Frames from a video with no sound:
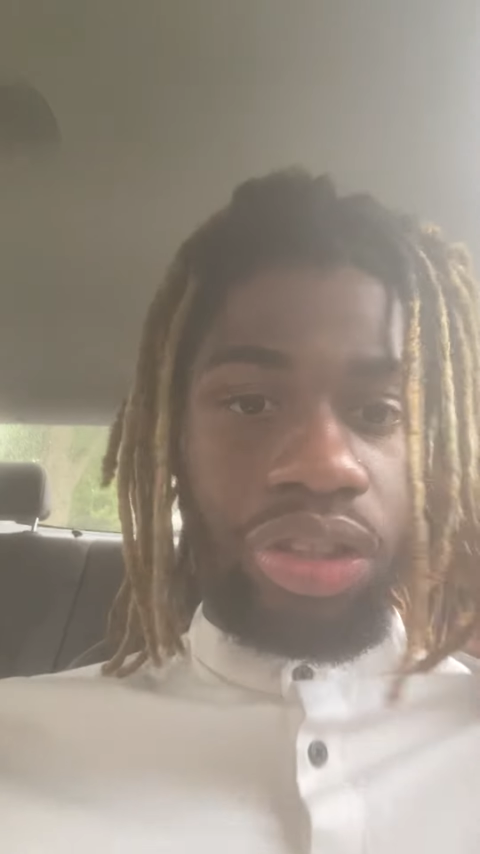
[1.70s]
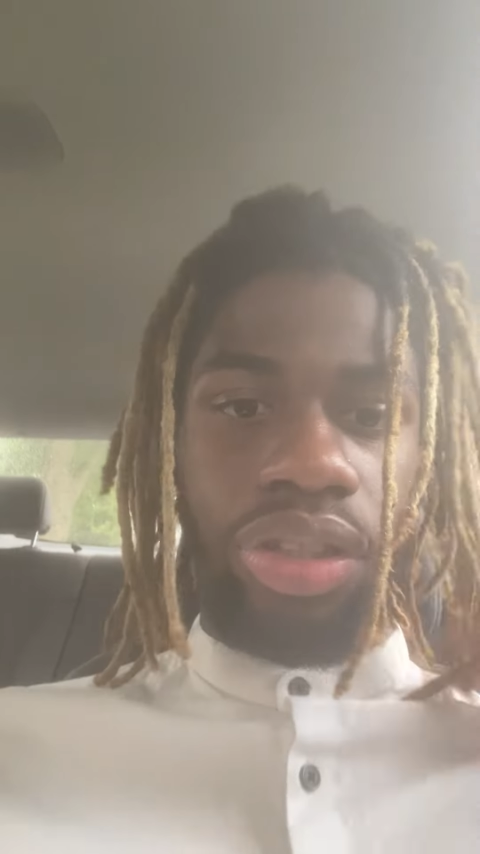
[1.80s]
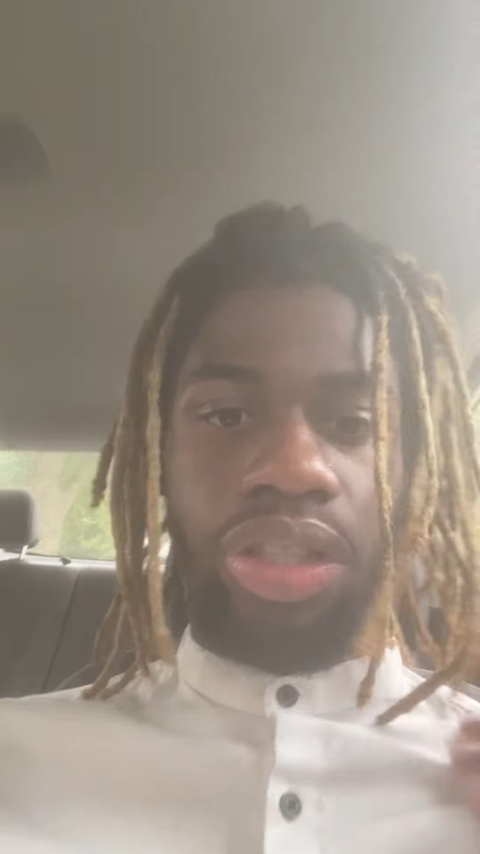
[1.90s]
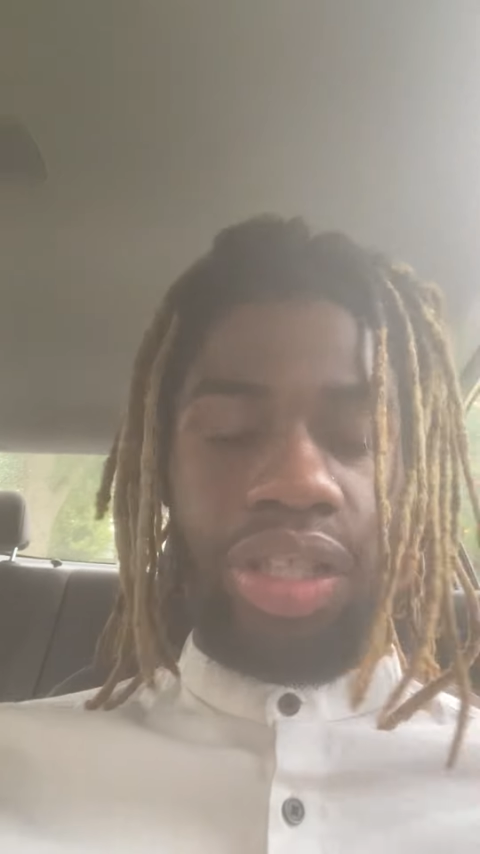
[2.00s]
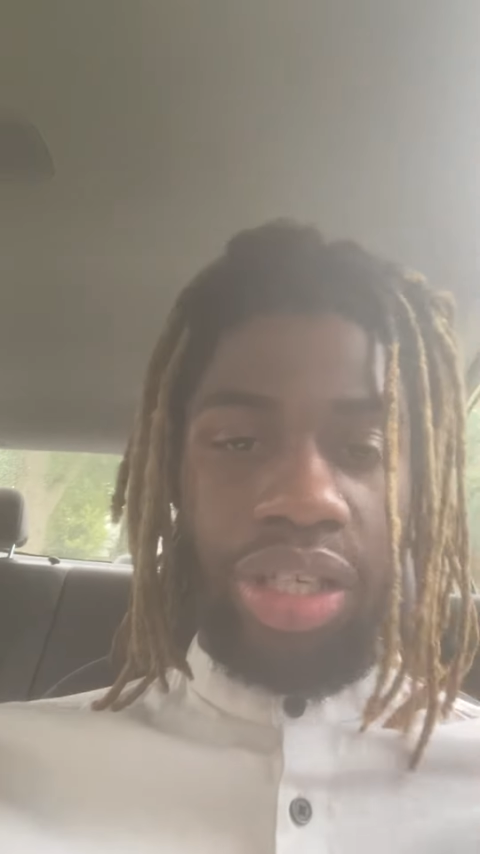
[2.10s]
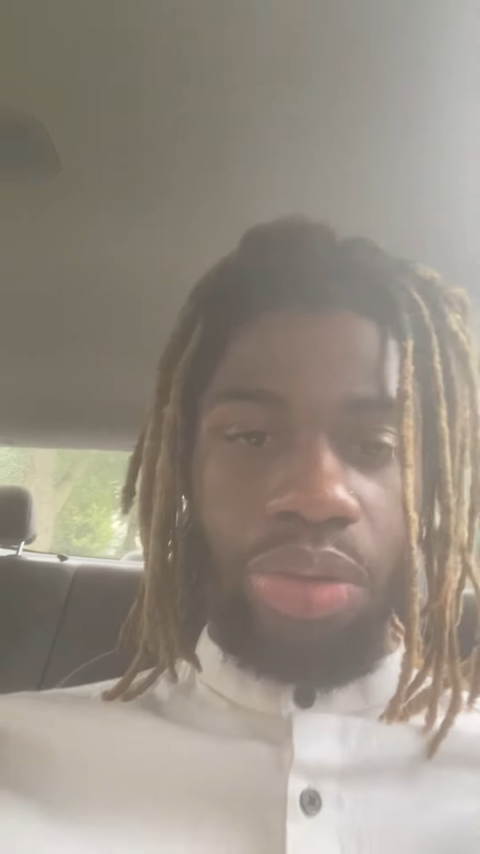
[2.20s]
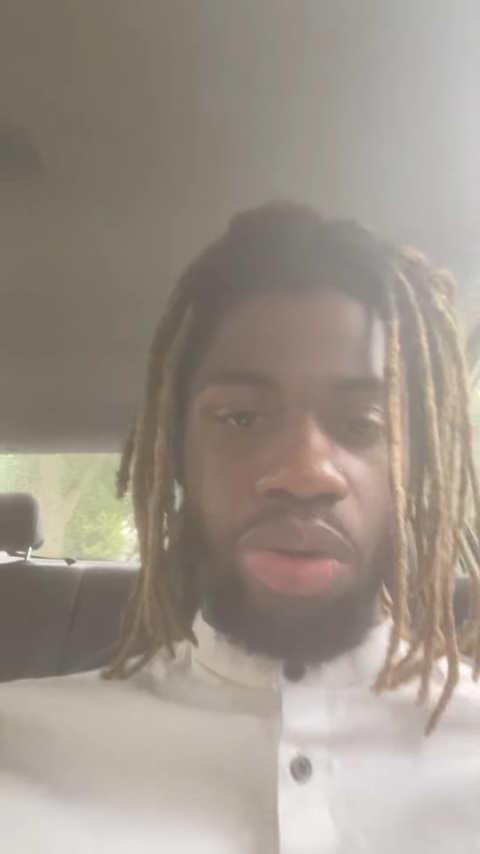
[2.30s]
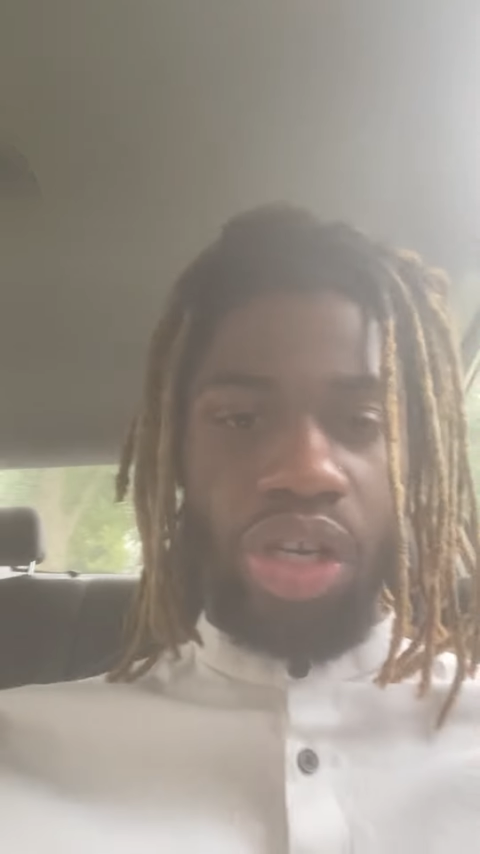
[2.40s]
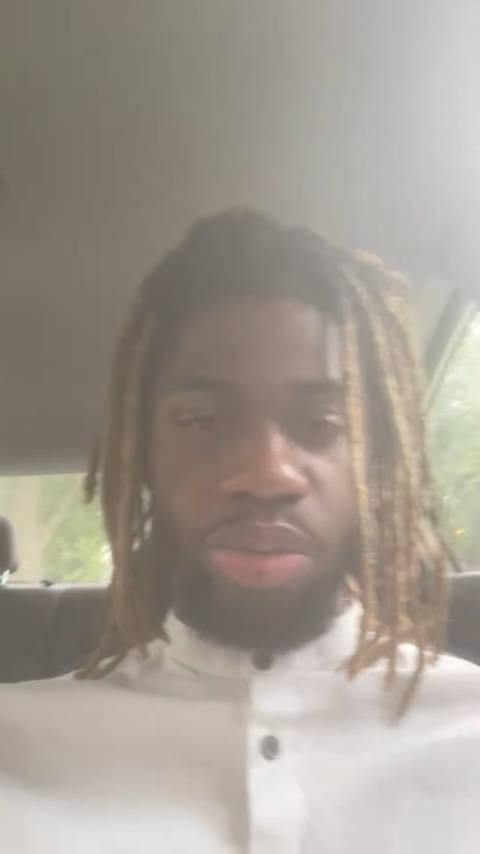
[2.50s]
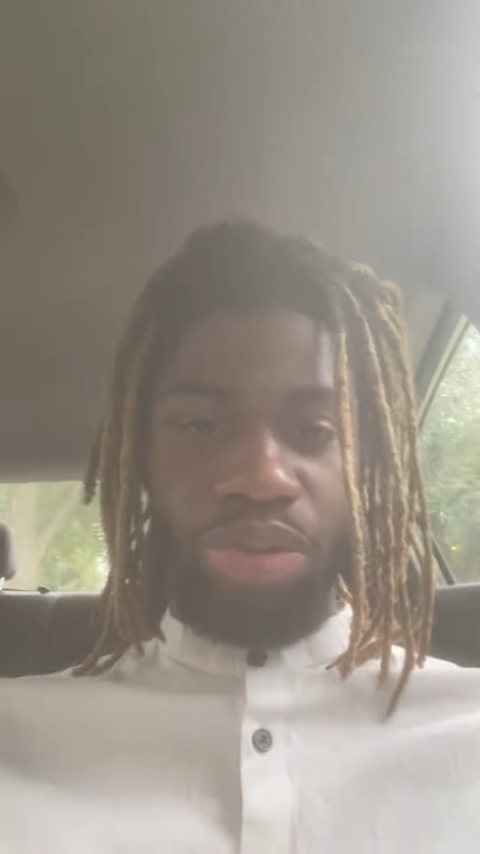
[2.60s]
Shit,
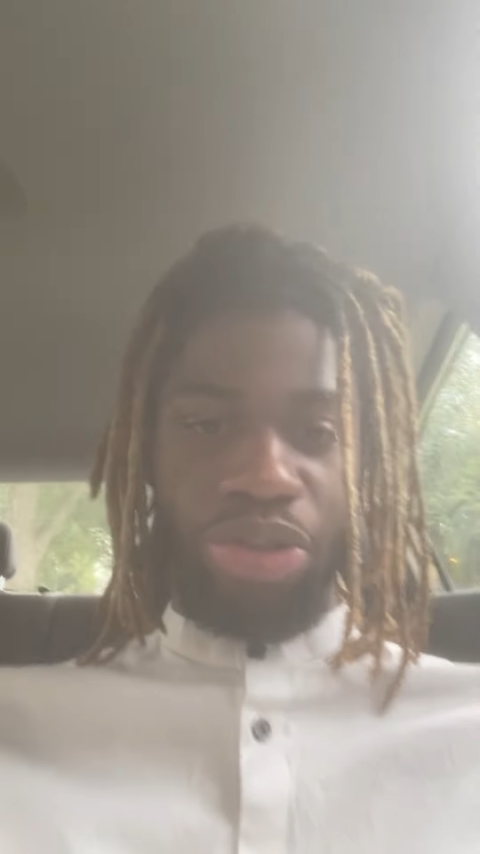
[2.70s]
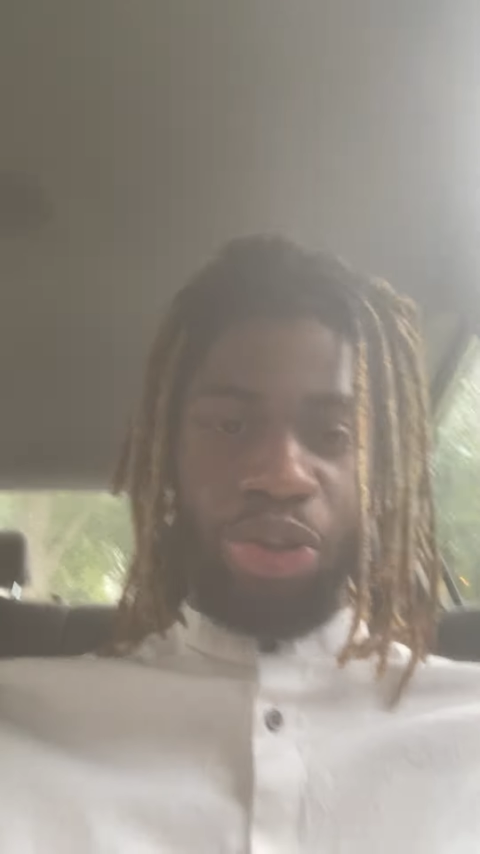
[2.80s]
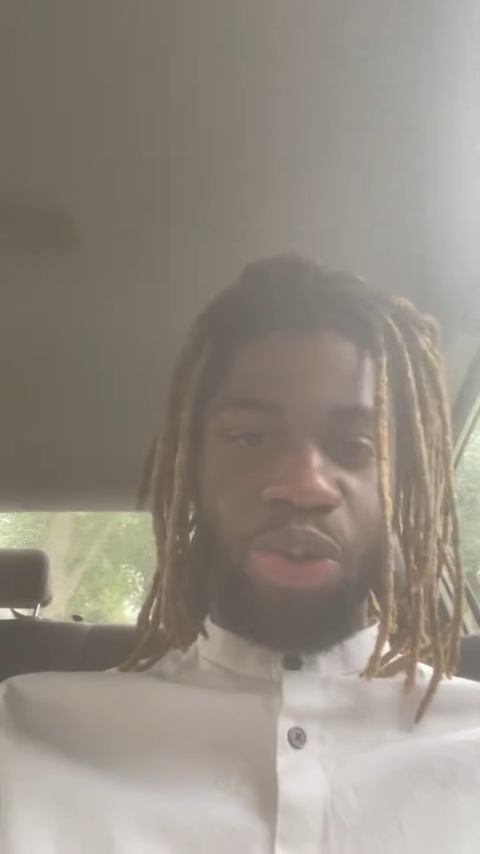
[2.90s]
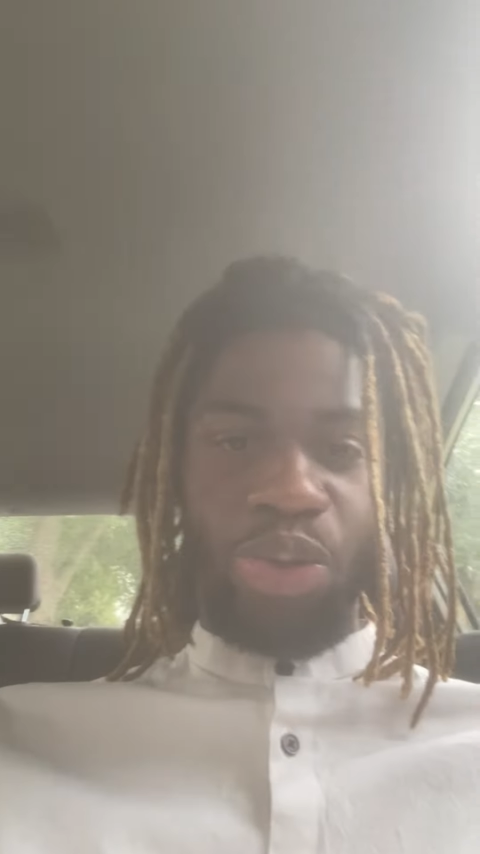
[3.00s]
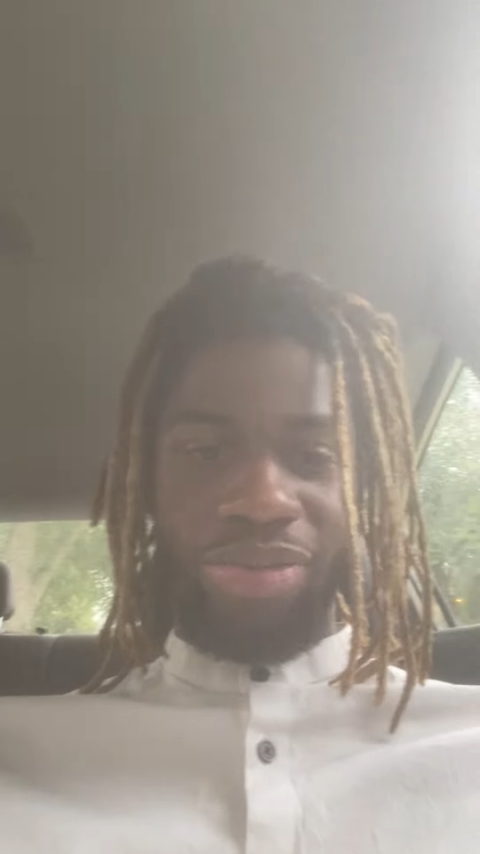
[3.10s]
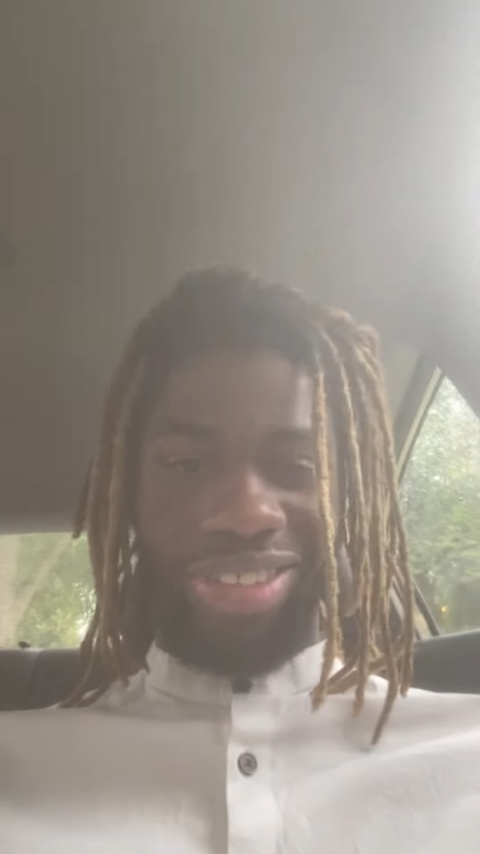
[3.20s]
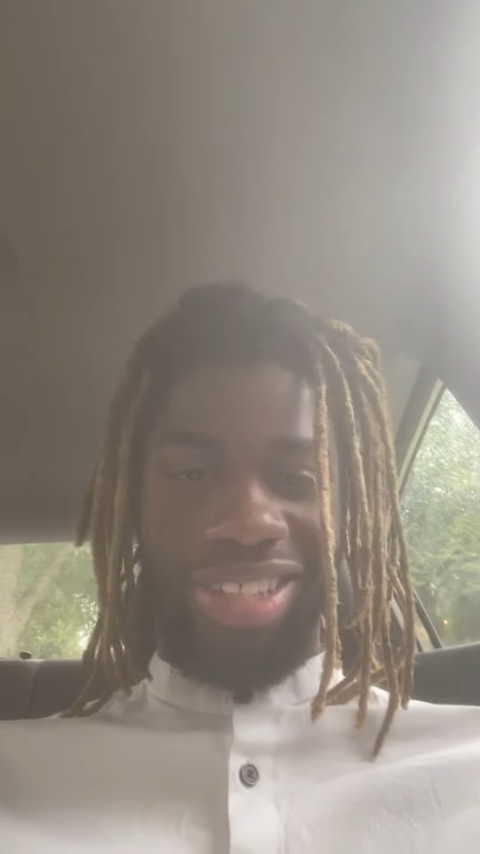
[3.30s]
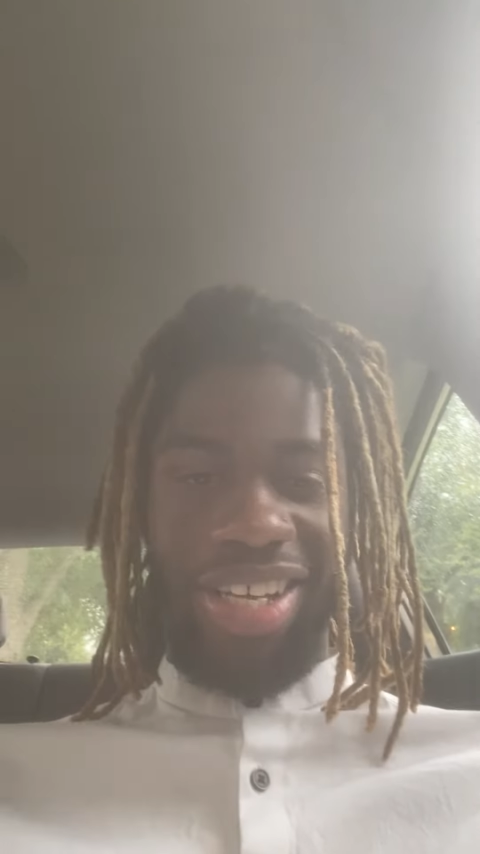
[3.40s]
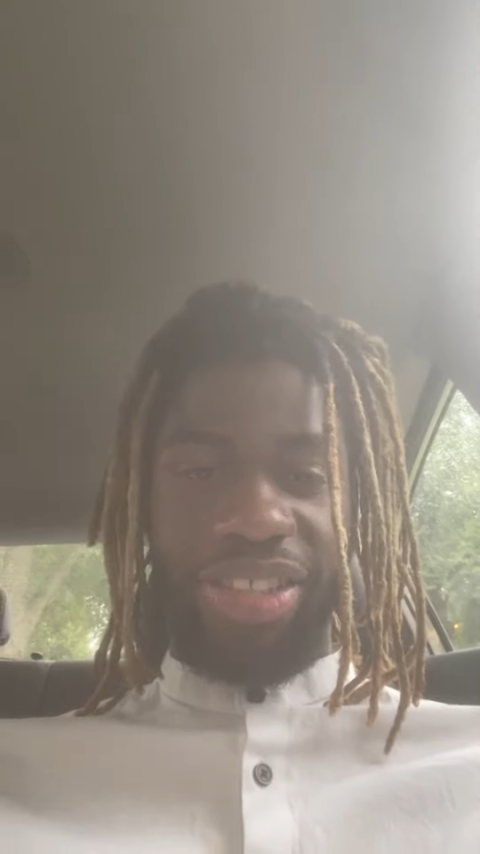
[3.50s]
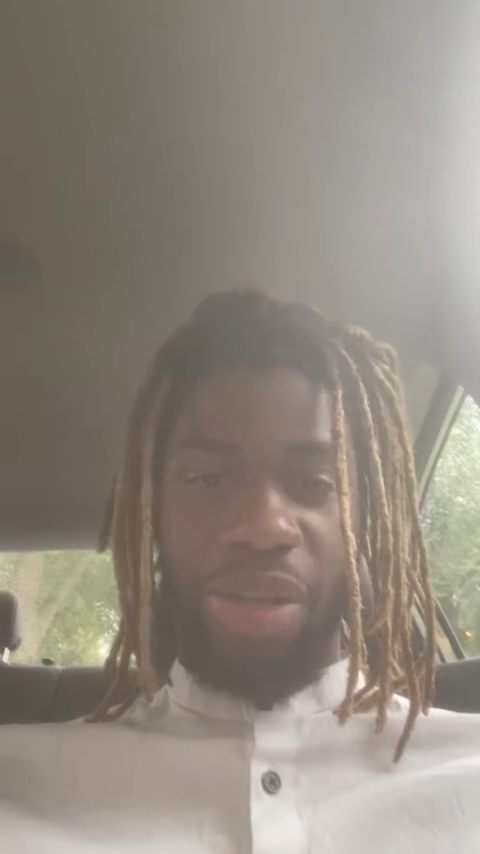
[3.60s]
what up YouTube? It's
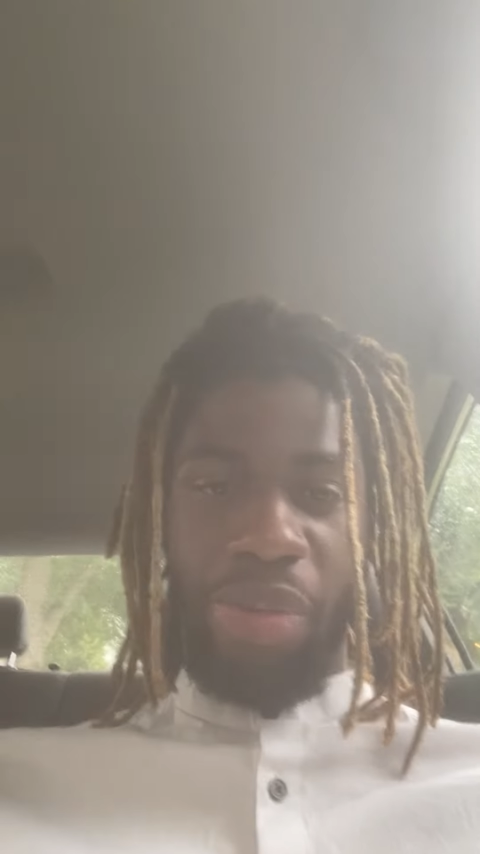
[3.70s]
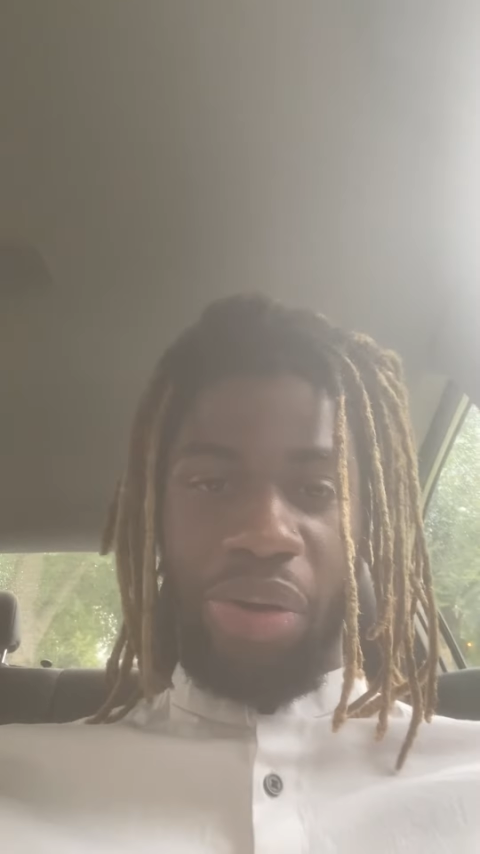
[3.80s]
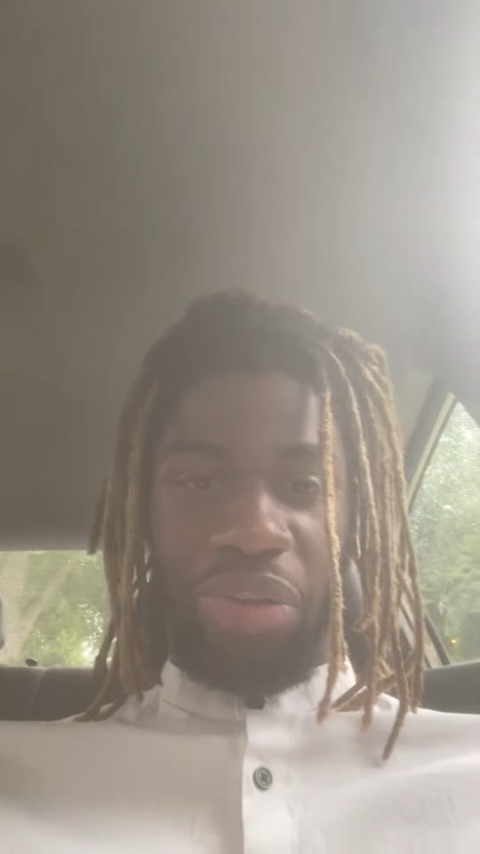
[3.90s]
Nitesaint back